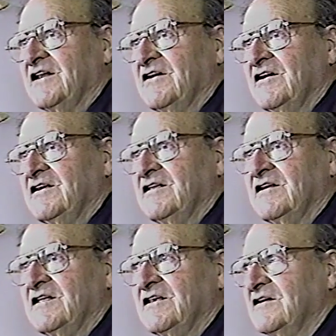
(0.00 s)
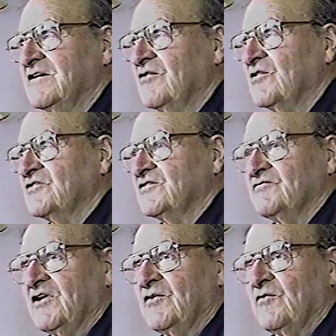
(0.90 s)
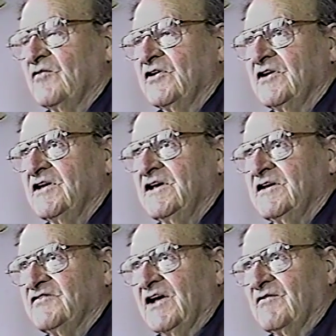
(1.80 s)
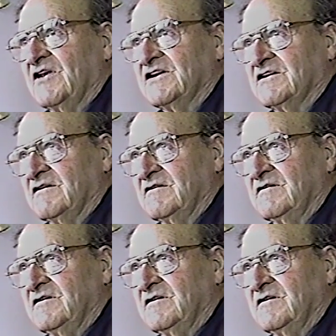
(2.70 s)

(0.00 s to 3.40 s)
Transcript: night and the horses run over it, sound like thunder.